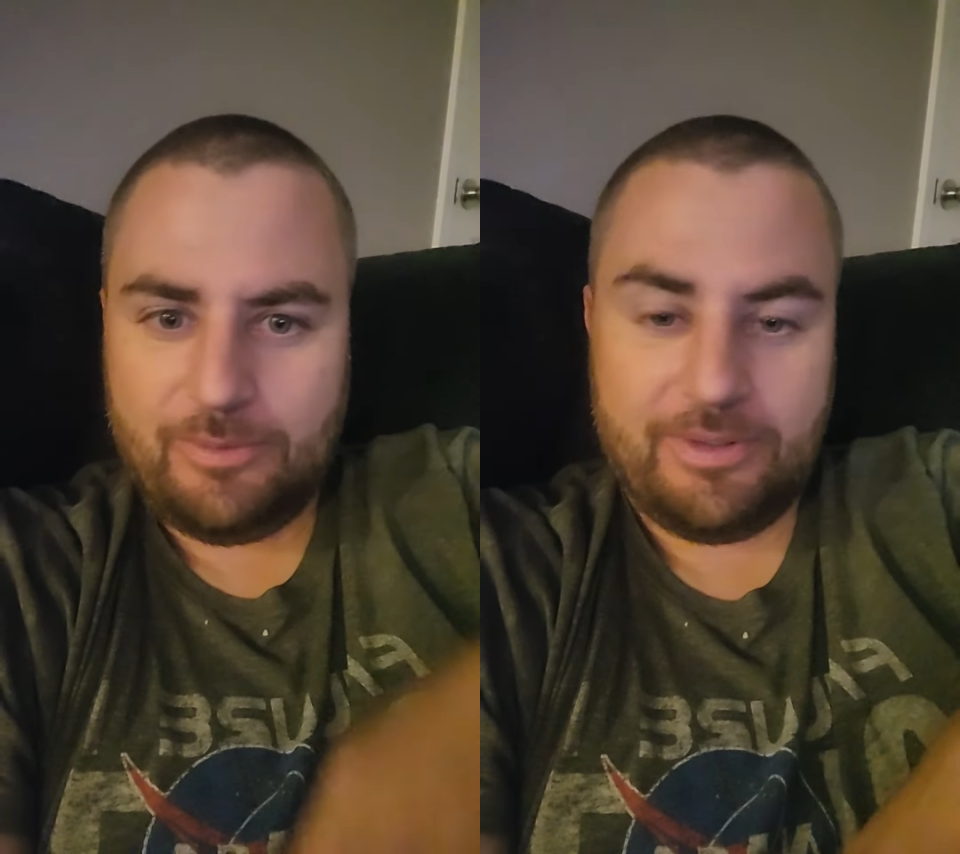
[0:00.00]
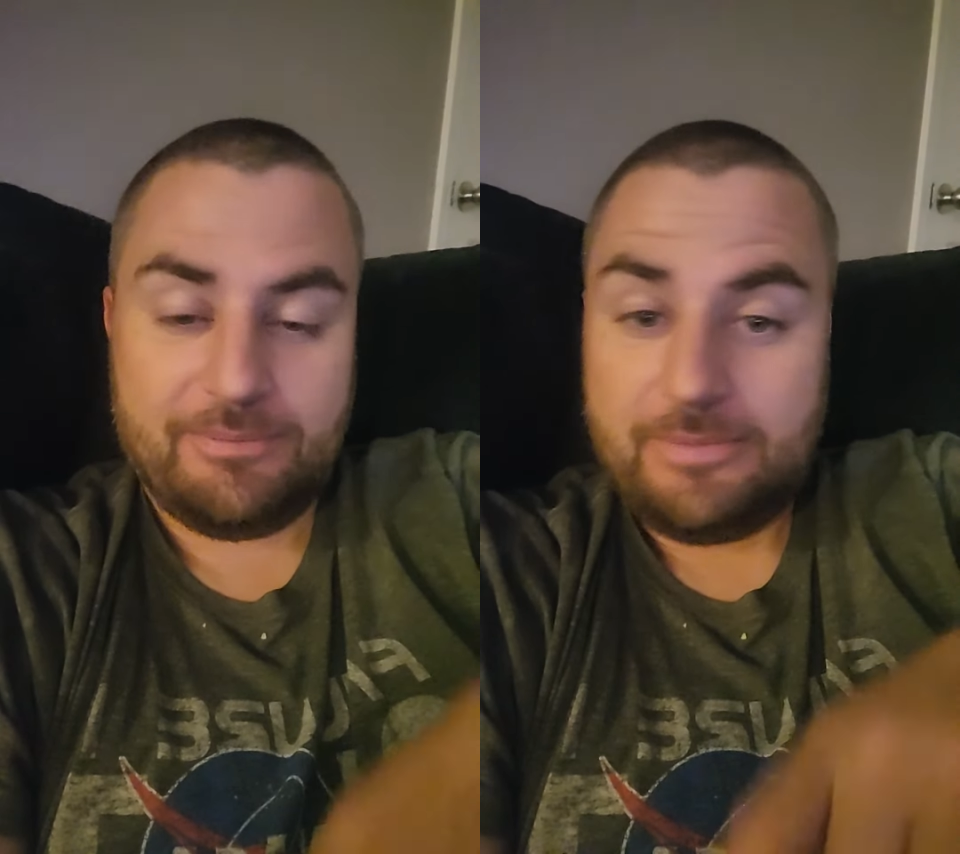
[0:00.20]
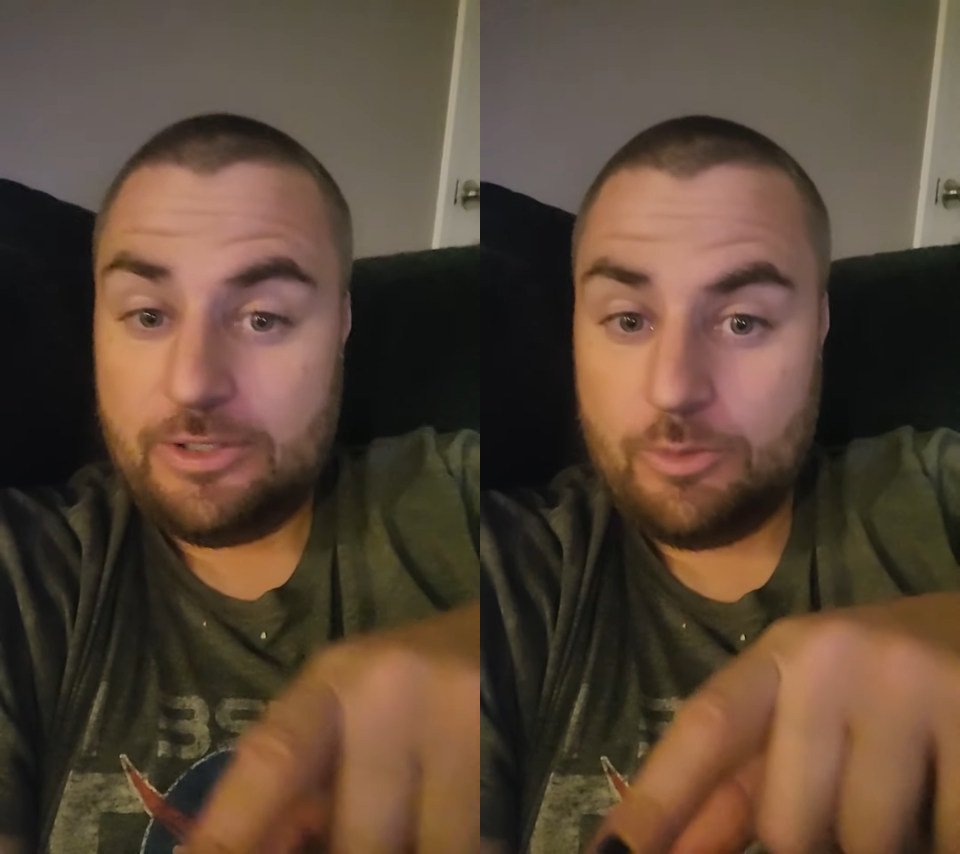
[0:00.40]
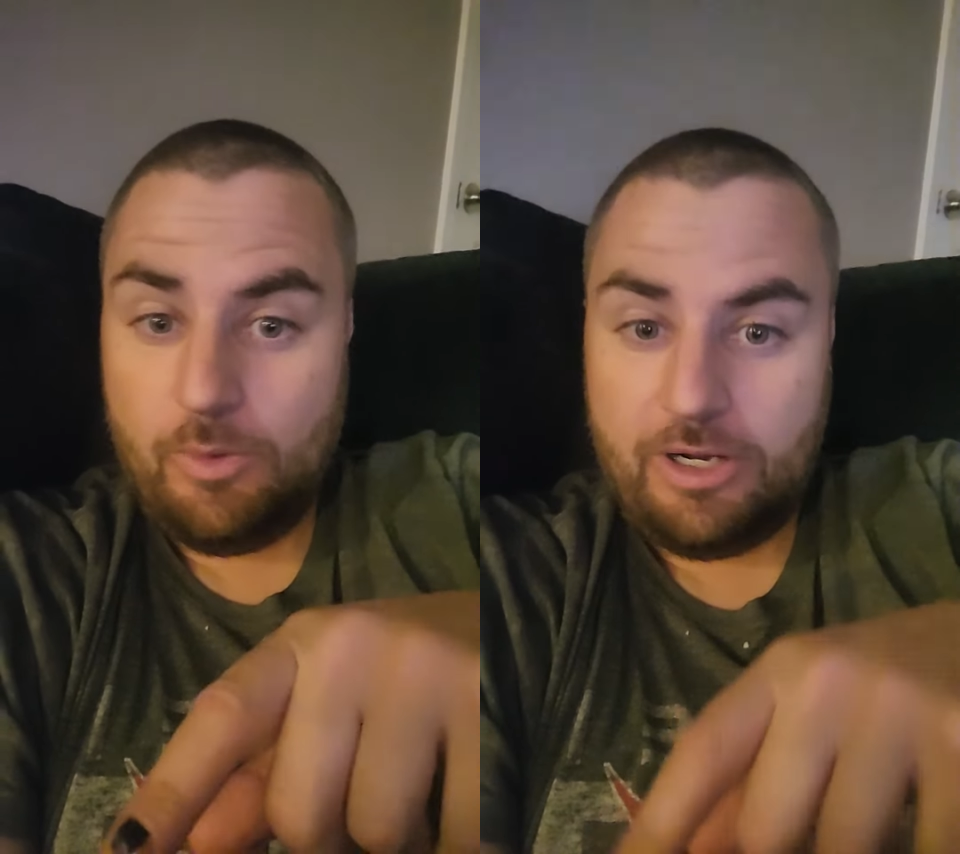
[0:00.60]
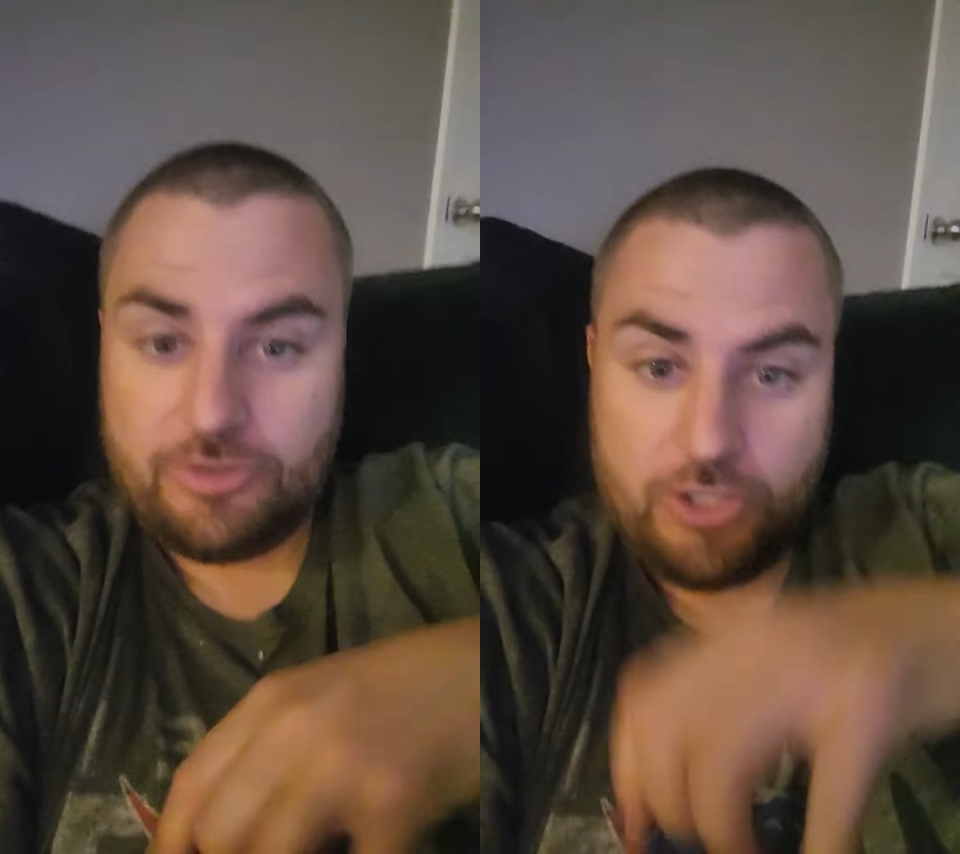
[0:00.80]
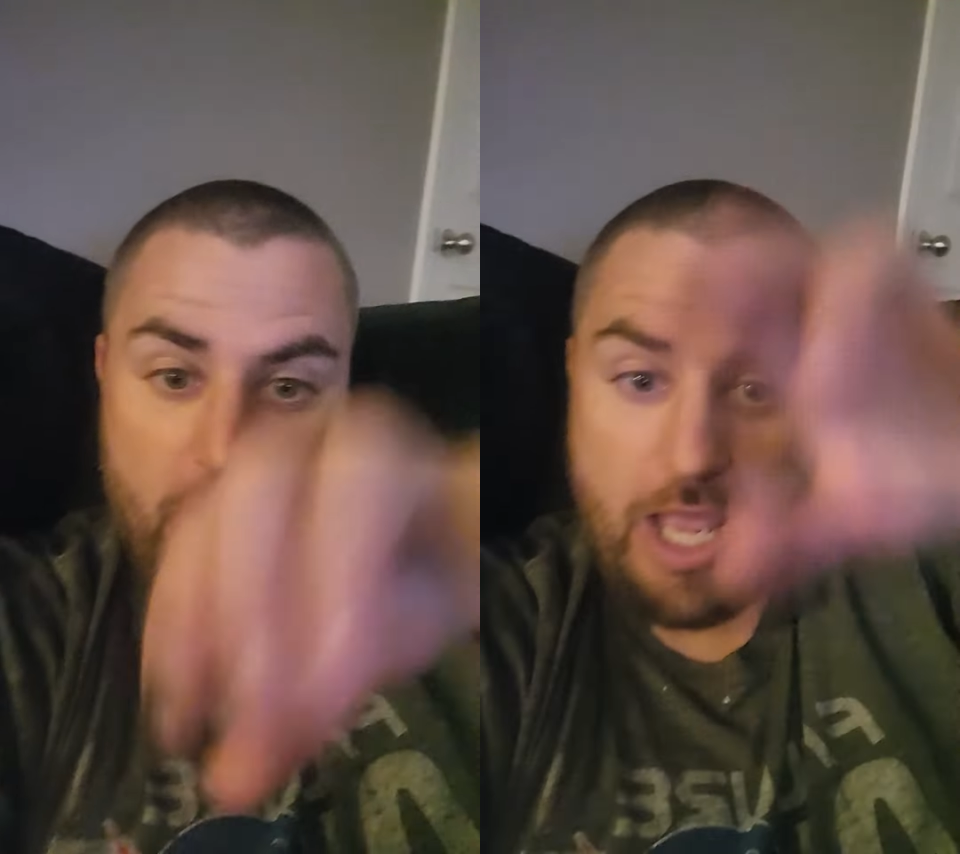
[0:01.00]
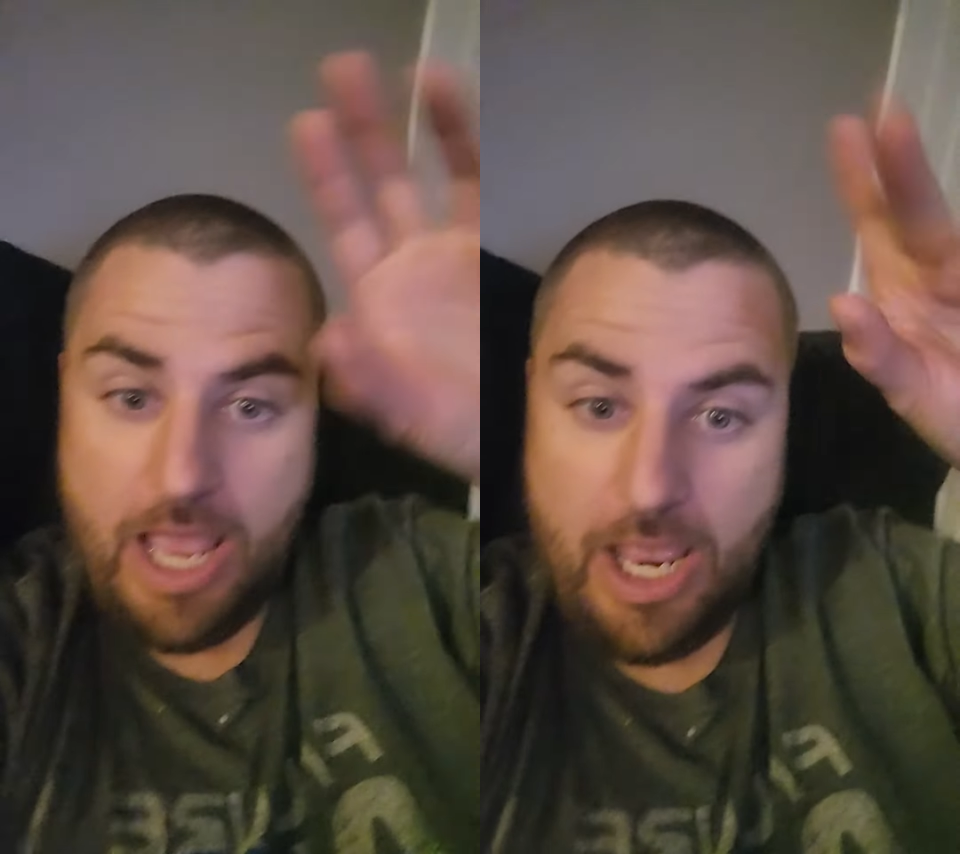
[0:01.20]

the way. You can watch.